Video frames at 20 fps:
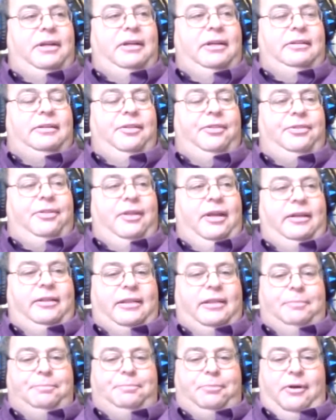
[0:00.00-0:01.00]
getting to
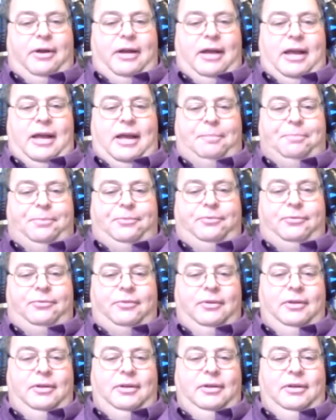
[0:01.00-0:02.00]
change your mind.
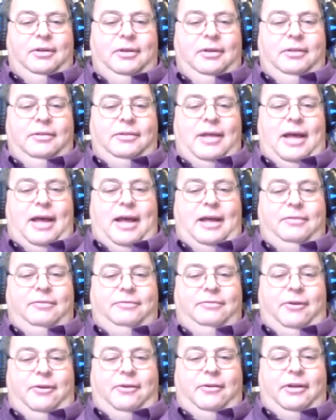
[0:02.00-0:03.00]

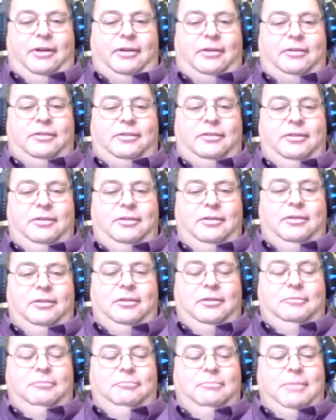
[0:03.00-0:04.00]
Now,
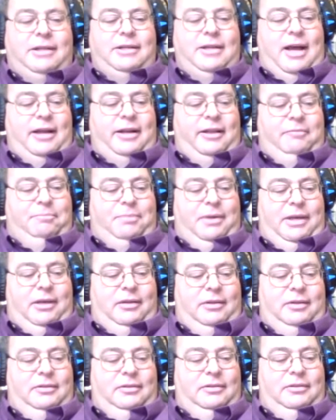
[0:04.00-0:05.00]
experts
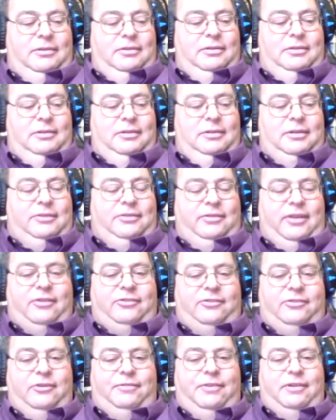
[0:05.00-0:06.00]
testified that
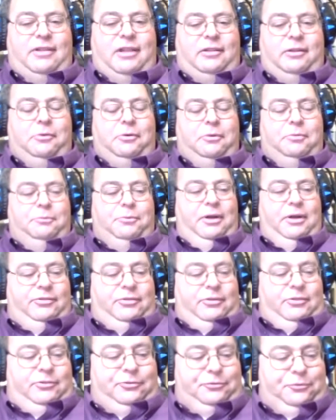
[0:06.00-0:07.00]
most stores
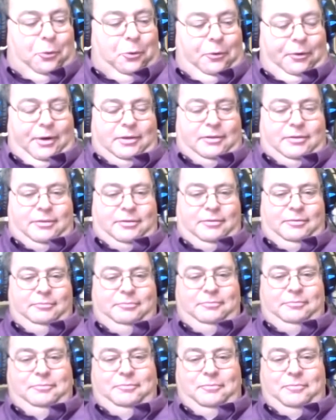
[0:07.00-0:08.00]
sell the
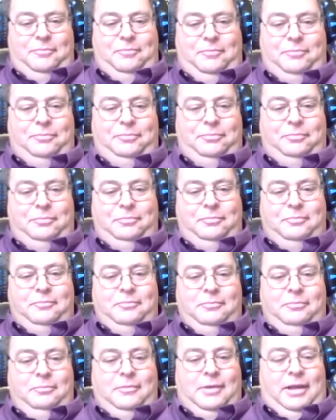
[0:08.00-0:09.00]
coffee at 150
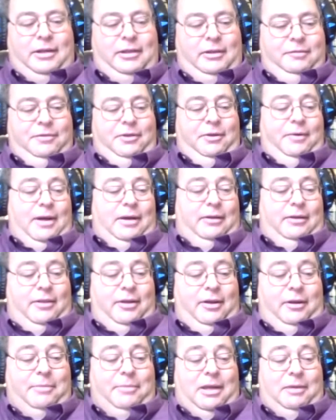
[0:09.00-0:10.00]
to
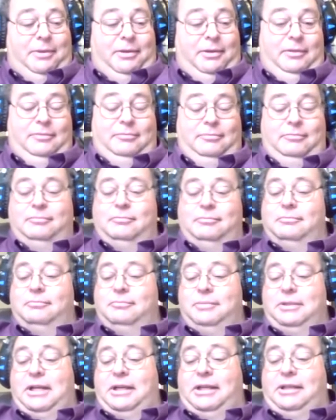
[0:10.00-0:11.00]
165 degrees.
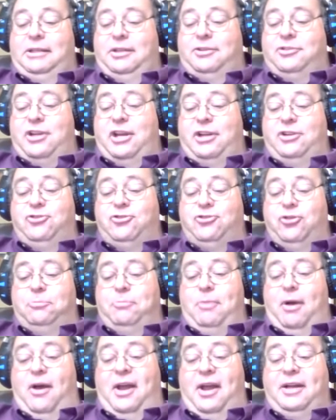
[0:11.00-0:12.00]

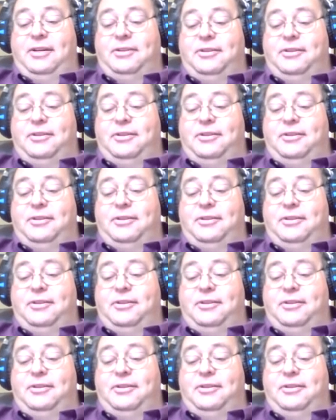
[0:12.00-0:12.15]
Um,